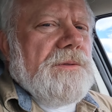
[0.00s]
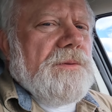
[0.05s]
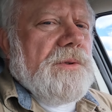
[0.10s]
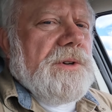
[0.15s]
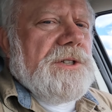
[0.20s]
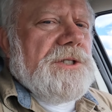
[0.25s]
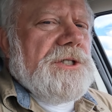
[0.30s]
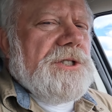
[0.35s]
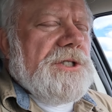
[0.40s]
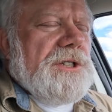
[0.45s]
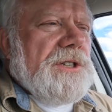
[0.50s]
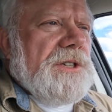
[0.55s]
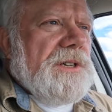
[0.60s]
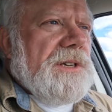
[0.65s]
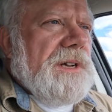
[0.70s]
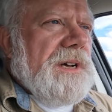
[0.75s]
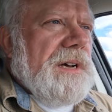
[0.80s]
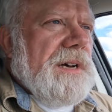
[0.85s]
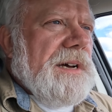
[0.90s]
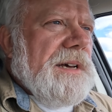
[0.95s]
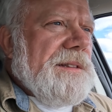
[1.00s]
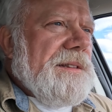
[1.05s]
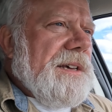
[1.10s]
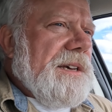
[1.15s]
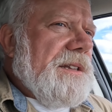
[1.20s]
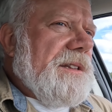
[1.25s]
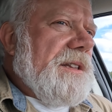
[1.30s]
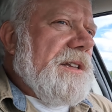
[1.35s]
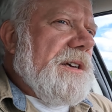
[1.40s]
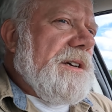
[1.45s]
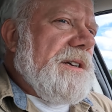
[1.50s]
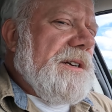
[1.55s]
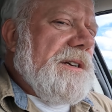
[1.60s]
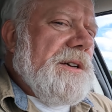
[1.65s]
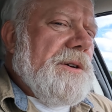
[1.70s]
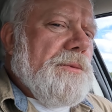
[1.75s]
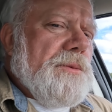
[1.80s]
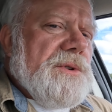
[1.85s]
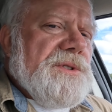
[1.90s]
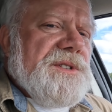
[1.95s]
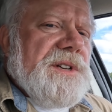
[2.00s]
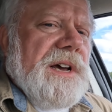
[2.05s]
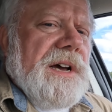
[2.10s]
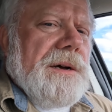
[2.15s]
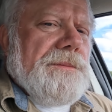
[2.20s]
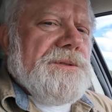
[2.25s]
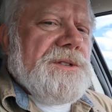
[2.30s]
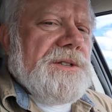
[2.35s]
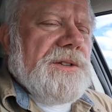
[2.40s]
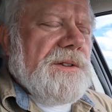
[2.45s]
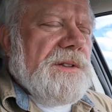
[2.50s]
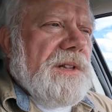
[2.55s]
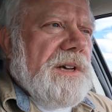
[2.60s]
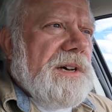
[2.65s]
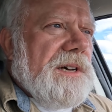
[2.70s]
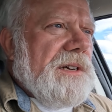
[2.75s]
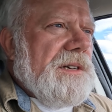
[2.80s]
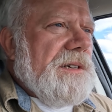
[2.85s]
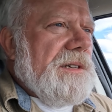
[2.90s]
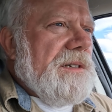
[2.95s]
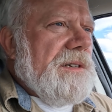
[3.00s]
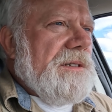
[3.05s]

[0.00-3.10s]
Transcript: which I think that it was absent that